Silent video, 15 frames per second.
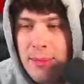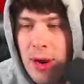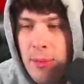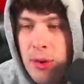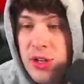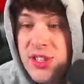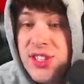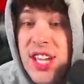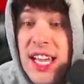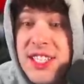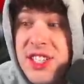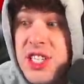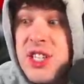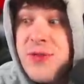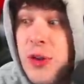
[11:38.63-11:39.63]
up, number
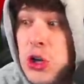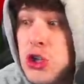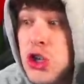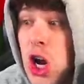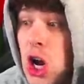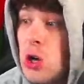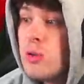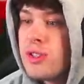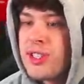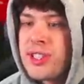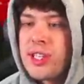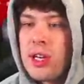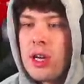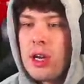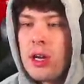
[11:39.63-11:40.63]
6 is Phil
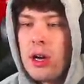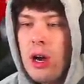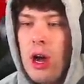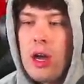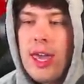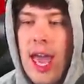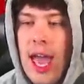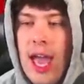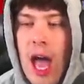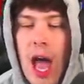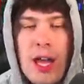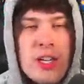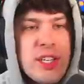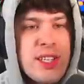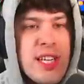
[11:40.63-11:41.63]
Jones. Okay,
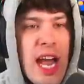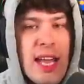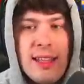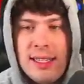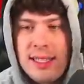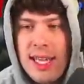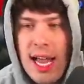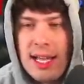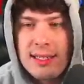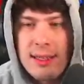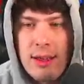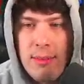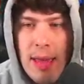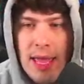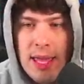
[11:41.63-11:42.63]
I just signed these guys
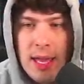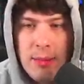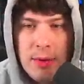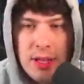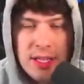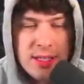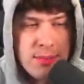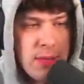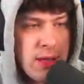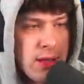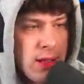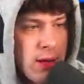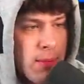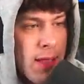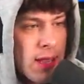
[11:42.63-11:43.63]
and they're making him release me.
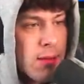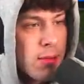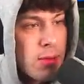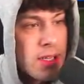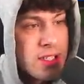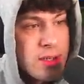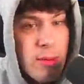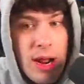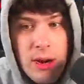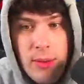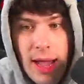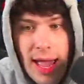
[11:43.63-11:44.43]
They're making him release him right